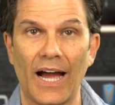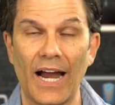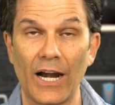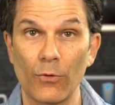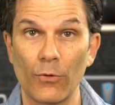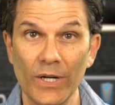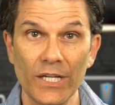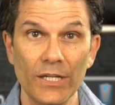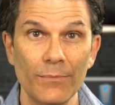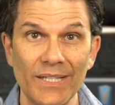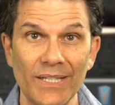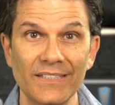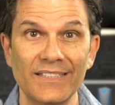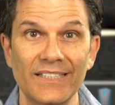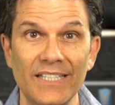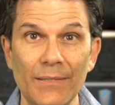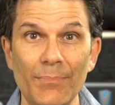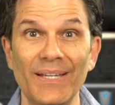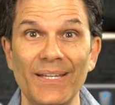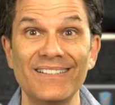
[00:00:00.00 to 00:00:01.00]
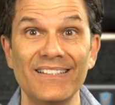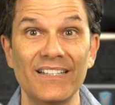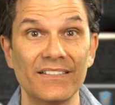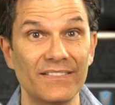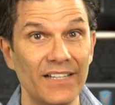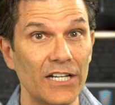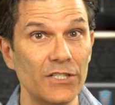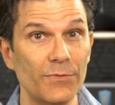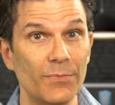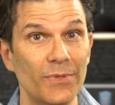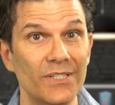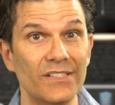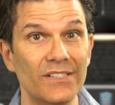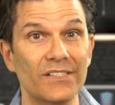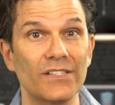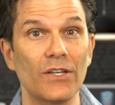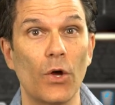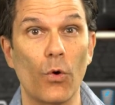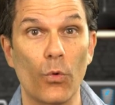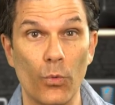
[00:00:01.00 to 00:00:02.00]
I recommend keeping the
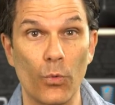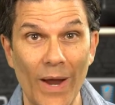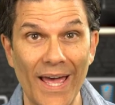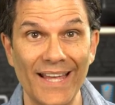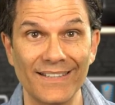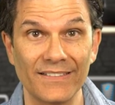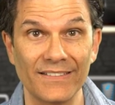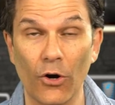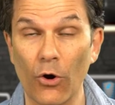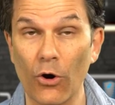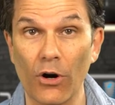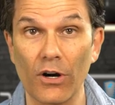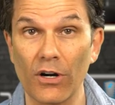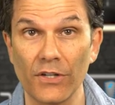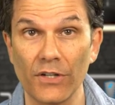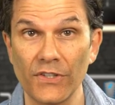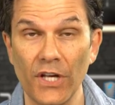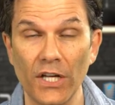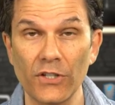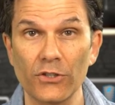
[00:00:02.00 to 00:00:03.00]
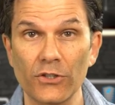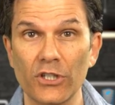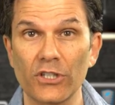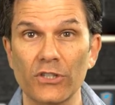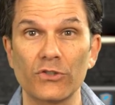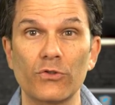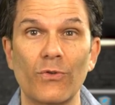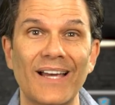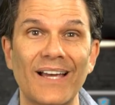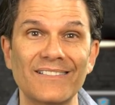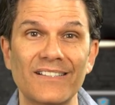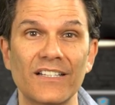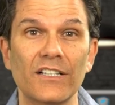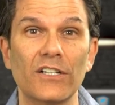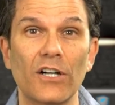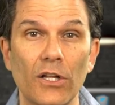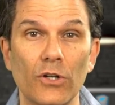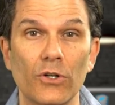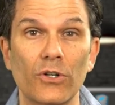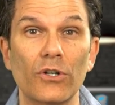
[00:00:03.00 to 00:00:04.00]
attachments red or another contrasting
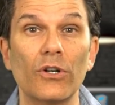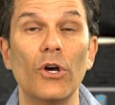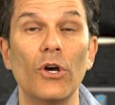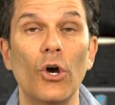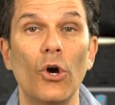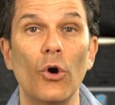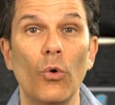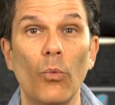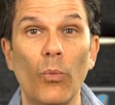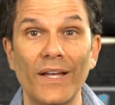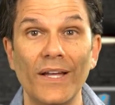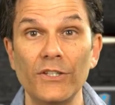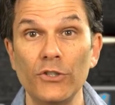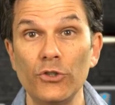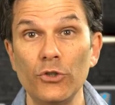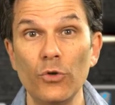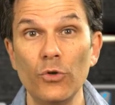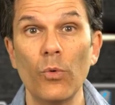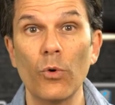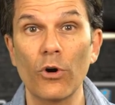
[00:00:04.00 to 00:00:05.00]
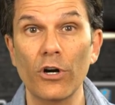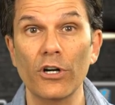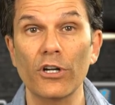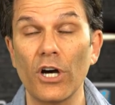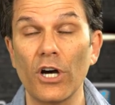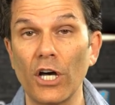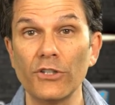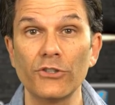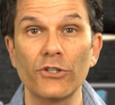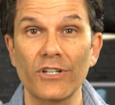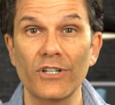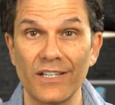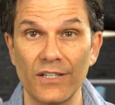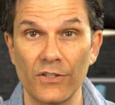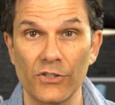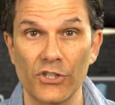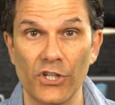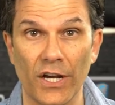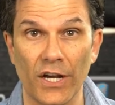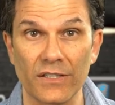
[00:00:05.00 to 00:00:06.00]
color when you work on your
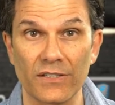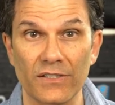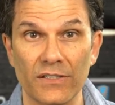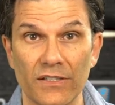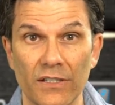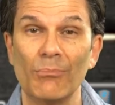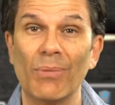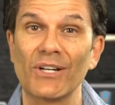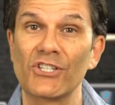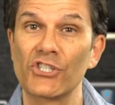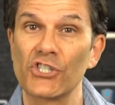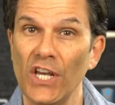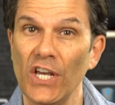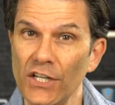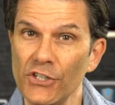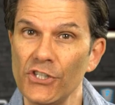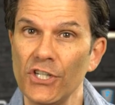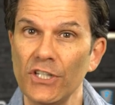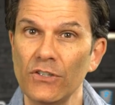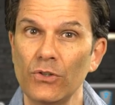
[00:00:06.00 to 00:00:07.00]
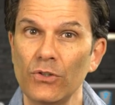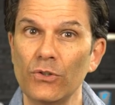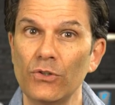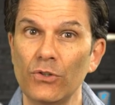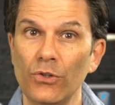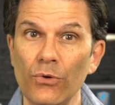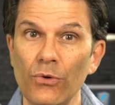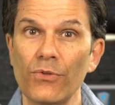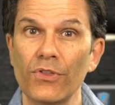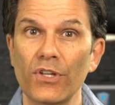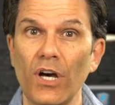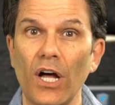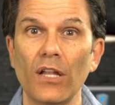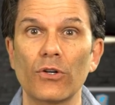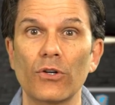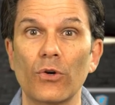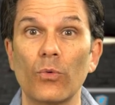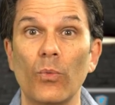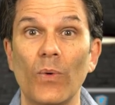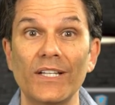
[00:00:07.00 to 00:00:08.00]
ClinChecks, but change it to tooth
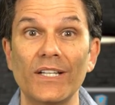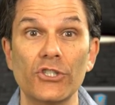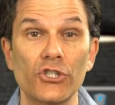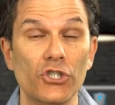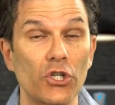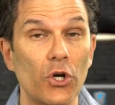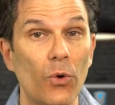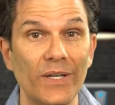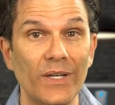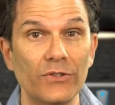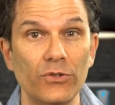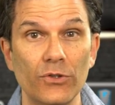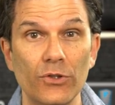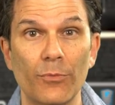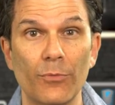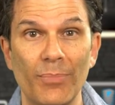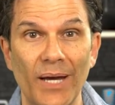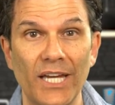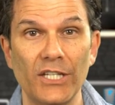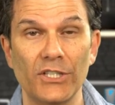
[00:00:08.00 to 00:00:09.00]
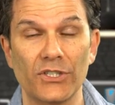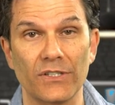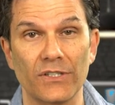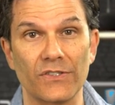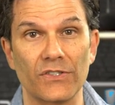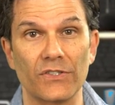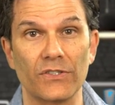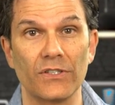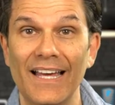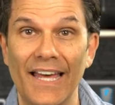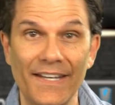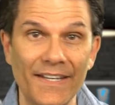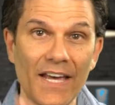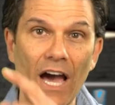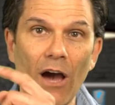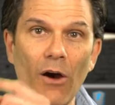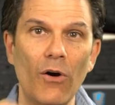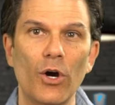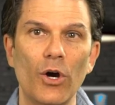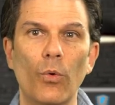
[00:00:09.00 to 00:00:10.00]
color when showing to your patients. And
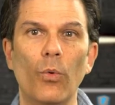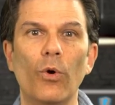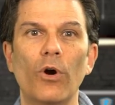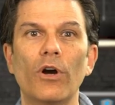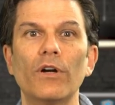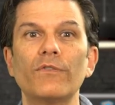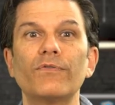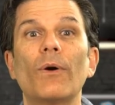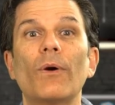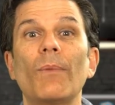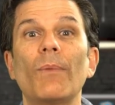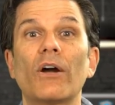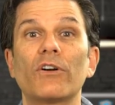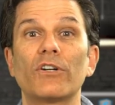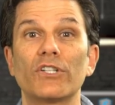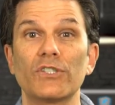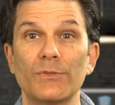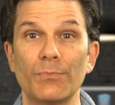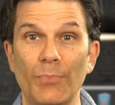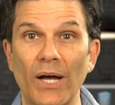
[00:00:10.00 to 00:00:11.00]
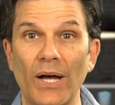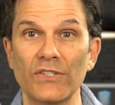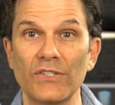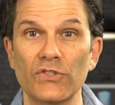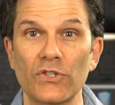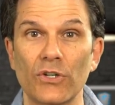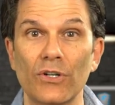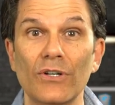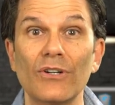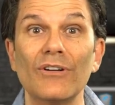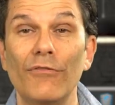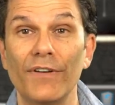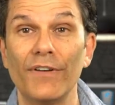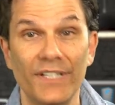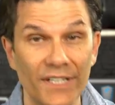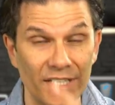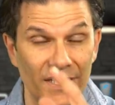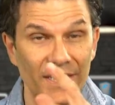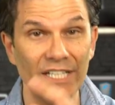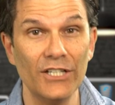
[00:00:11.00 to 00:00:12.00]
now a word from our sponsor,
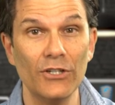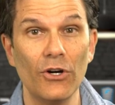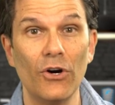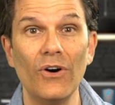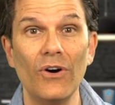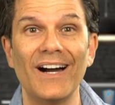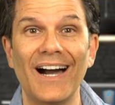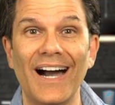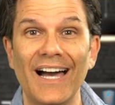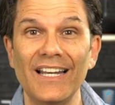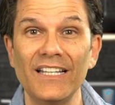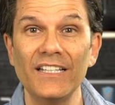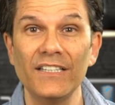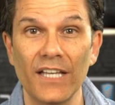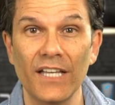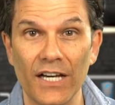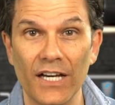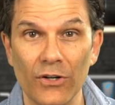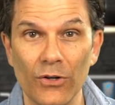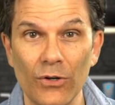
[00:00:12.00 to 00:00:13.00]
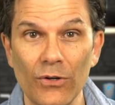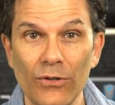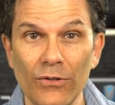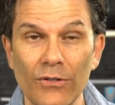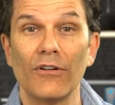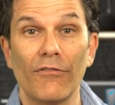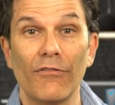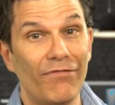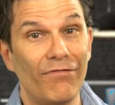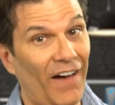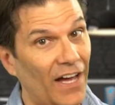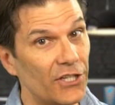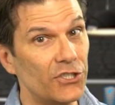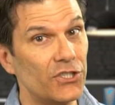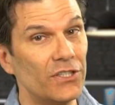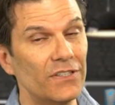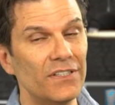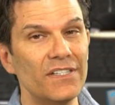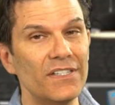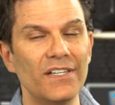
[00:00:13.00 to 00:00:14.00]
Federico Aliniero,
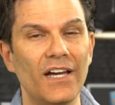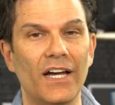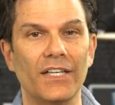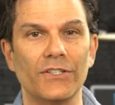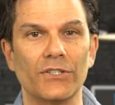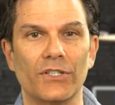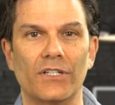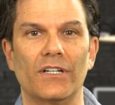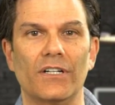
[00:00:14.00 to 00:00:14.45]
fashion designer.